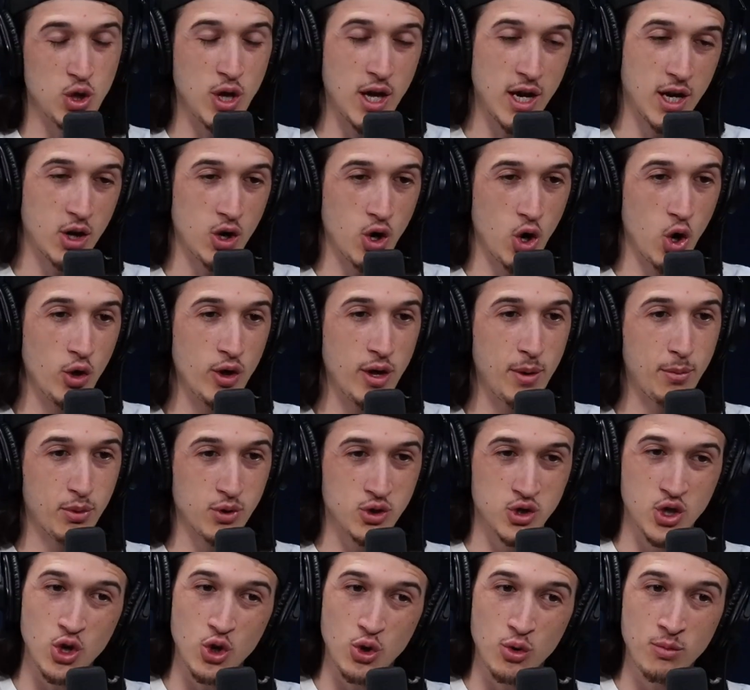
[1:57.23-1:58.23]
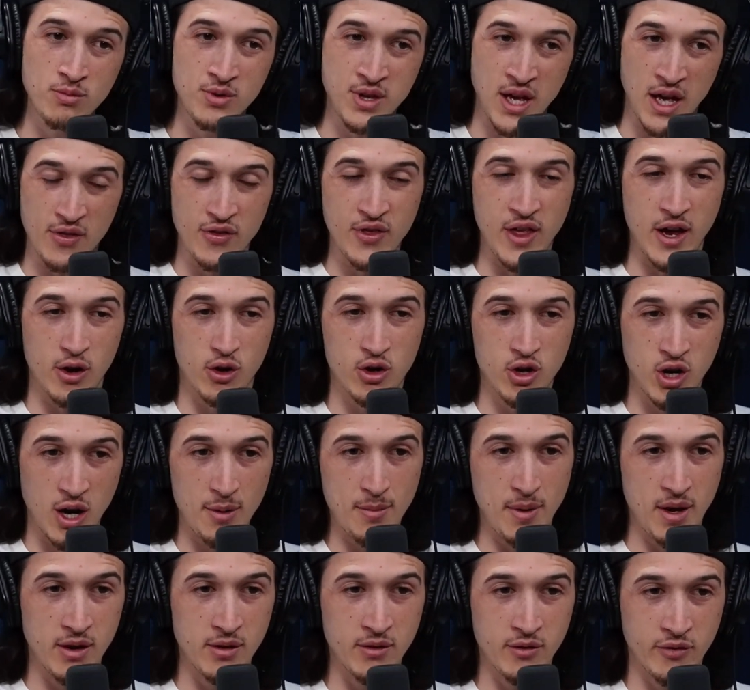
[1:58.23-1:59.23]
can only presume that they're
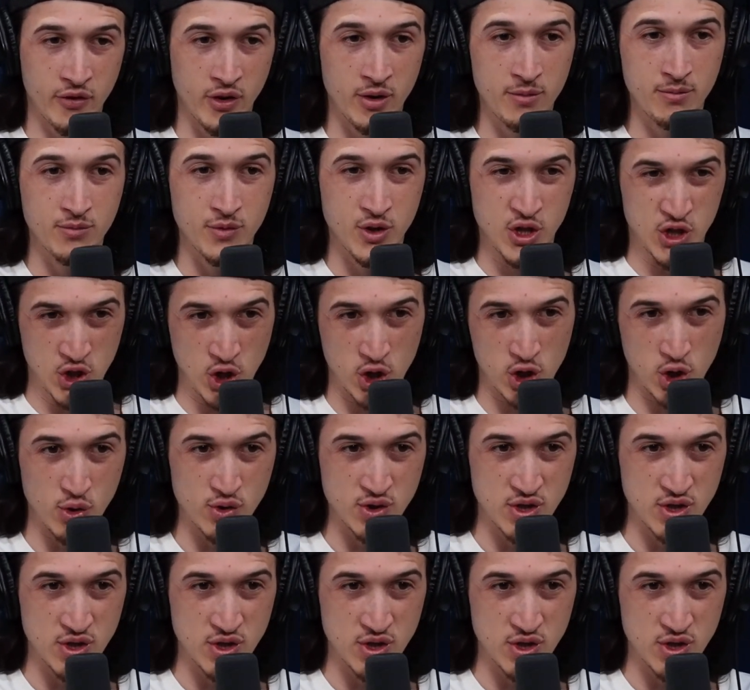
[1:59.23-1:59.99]
coming from the Sargasso